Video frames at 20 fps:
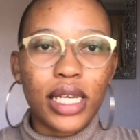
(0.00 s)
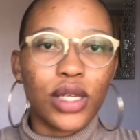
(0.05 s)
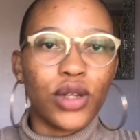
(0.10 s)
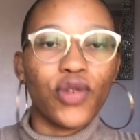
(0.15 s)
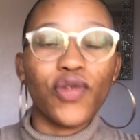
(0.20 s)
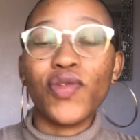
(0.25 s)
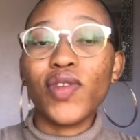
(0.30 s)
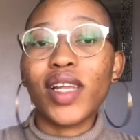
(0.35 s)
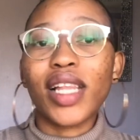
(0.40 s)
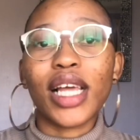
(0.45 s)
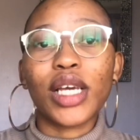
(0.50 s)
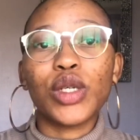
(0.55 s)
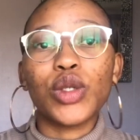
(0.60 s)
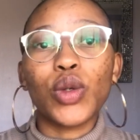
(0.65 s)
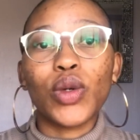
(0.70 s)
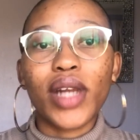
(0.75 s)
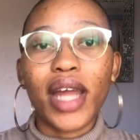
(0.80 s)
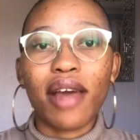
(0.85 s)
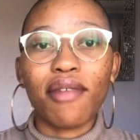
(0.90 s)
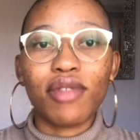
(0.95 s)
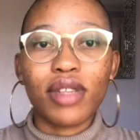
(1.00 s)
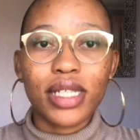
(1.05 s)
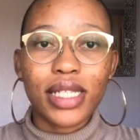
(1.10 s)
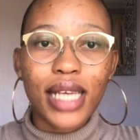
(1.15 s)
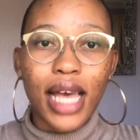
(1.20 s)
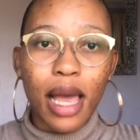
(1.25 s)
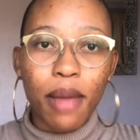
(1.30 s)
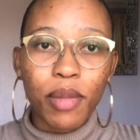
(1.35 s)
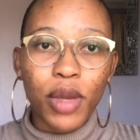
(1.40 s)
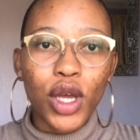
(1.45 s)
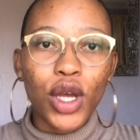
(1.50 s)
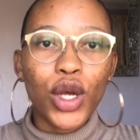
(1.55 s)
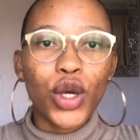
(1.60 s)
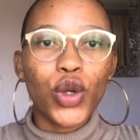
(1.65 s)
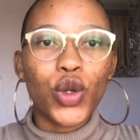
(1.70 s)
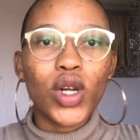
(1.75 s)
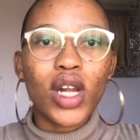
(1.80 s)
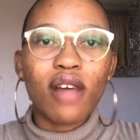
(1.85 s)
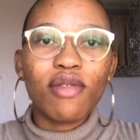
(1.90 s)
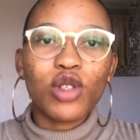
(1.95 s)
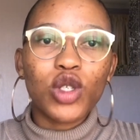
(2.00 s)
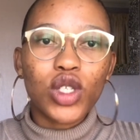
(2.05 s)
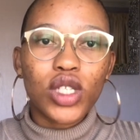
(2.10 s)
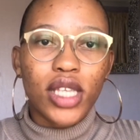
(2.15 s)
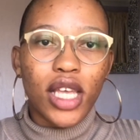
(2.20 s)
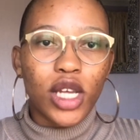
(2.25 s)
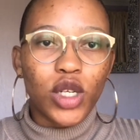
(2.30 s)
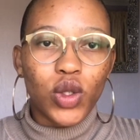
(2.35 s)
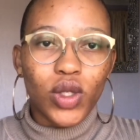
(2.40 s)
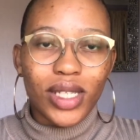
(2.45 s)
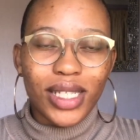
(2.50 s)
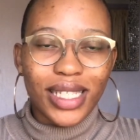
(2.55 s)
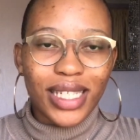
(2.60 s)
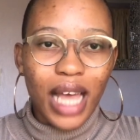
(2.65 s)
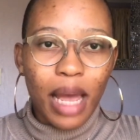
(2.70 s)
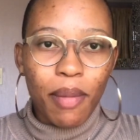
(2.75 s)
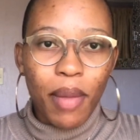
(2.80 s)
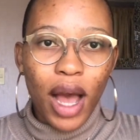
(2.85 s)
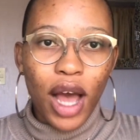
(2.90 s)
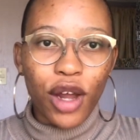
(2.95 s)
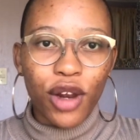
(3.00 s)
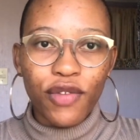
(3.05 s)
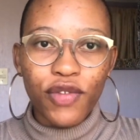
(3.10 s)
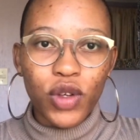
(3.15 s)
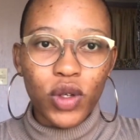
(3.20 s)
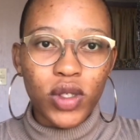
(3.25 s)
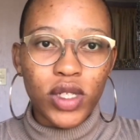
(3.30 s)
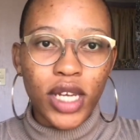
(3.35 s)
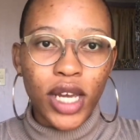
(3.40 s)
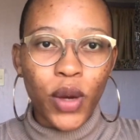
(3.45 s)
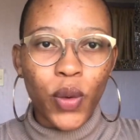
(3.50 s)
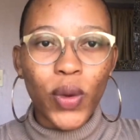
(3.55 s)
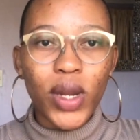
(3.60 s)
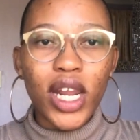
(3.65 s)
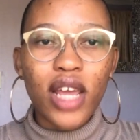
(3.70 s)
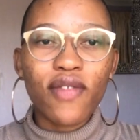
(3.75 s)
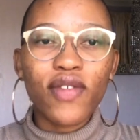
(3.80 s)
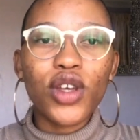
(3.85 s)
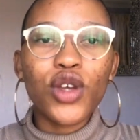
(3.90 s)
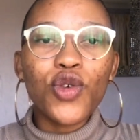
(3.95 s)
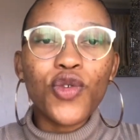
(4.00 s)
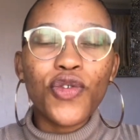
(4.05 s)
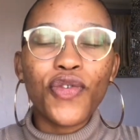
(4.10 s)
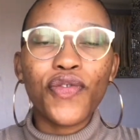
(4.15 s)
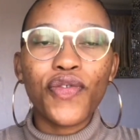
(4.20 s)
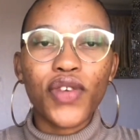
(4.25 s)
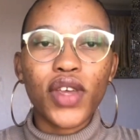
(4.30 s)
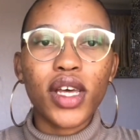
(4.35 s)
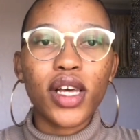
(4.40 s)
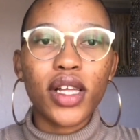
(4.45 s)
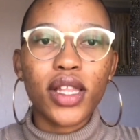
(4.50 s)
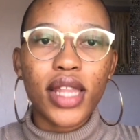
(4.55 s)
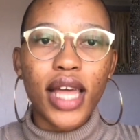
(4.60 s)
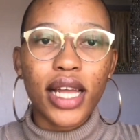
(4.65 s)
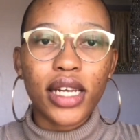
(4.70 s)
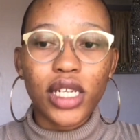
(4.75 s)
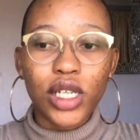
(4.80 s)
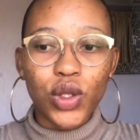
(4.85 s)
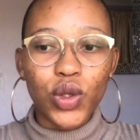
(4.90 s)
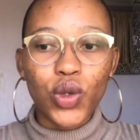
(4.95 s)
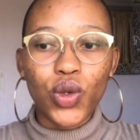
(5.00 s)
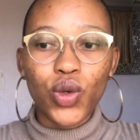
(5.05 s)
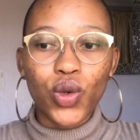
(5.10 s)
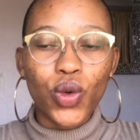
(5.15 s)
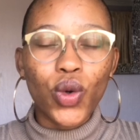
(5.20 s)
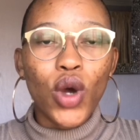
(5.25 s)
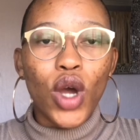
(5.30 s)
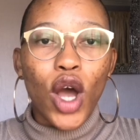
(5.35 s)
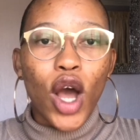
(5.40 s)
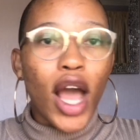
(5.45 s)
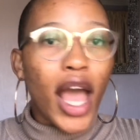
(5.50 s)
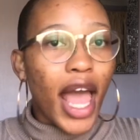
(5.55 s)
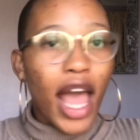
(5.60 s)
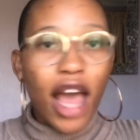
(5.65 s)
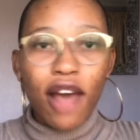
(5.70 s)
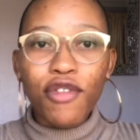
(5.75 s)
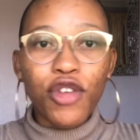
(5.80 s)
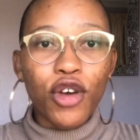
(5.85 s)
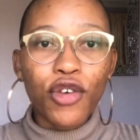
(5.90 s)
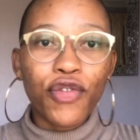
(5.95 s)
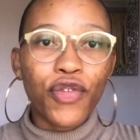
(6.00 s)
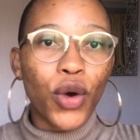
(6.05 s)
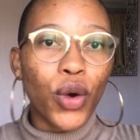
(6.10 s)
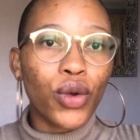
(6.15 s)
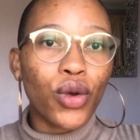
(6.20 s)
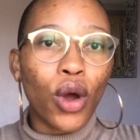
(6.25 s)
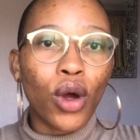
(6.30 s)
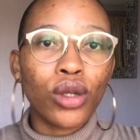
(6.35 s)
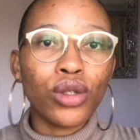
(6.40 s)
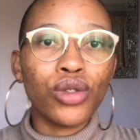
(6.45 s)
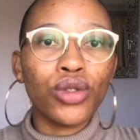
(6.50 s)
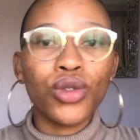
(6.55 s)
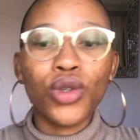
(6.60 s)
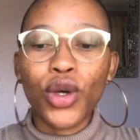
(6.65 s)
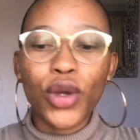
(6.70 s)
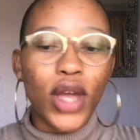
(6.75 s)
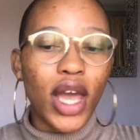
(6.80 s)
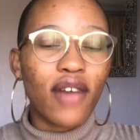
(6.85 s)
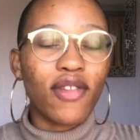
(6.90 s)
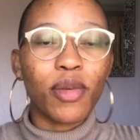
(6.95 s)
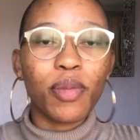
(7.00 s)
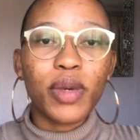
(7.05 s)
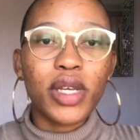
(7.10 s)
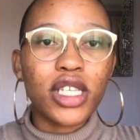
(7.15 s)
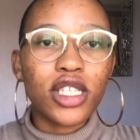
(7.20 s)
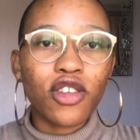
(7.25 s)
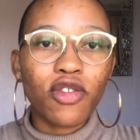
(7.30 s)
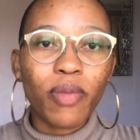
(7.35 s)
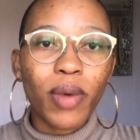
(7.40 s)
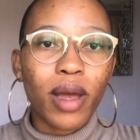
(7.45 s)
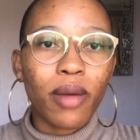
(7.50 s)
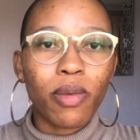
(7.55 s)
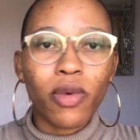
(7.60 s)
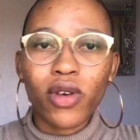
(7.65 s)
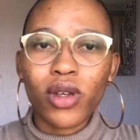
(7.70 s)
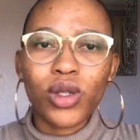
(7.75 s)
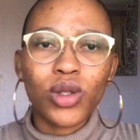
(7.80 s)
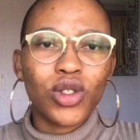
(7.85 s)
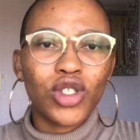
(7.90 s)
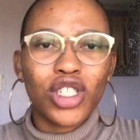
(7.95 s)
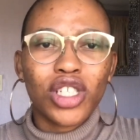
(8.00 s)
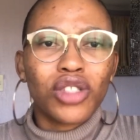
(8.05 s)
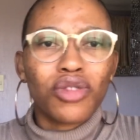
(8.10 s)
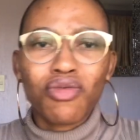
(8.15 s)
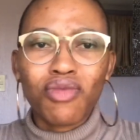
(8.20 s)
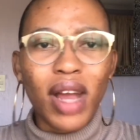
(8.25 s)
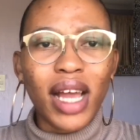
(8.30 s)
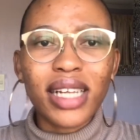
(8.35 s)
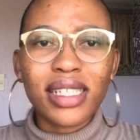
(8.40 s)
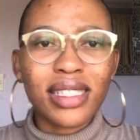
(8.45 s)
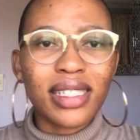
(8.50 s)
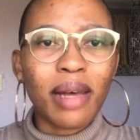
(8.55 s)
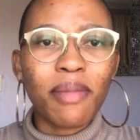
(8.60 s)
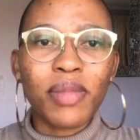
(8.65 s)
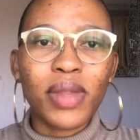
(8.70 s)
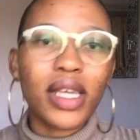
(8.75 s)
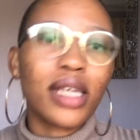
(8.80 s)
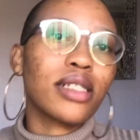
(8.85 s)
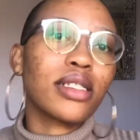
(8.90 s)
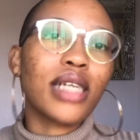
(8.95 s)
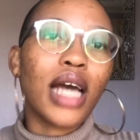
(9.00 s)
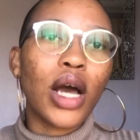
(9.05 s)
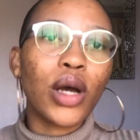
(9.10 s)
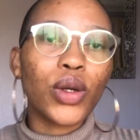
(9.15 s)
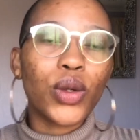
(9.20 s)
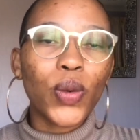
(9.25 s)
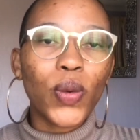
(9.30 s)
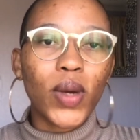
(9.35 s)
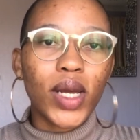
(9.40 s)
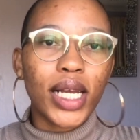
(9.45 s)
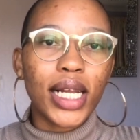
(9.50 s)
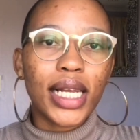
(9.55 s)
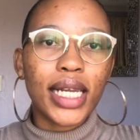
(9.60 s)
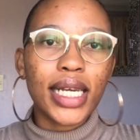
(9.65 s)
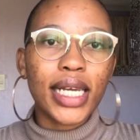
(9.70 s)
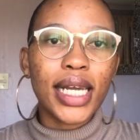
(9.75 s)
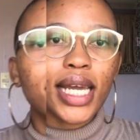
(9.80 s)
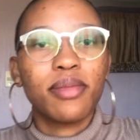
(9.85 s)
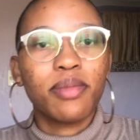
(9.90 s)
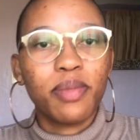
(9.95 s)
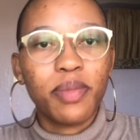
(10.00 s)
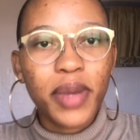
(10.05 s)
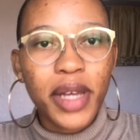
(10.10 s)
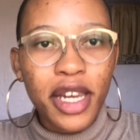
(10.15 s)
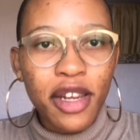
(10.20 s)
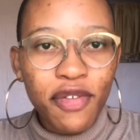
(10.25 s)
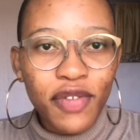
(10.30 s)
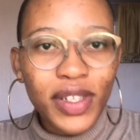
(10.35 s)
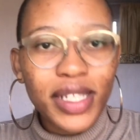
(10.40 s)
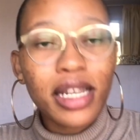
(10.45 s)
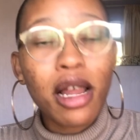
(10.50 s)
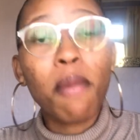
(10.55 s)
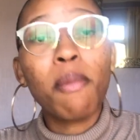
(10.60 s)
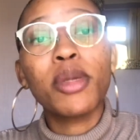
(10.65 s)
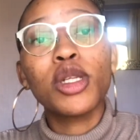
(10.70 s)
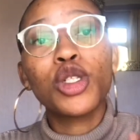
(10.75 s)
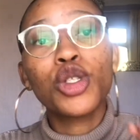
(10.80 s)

and you feel like you don't have the time. You don't have to schedule the time out of your day. Whenever you feel that and you have your phone on you or you have a piece of paper on you, just write something down quickly. Benefit number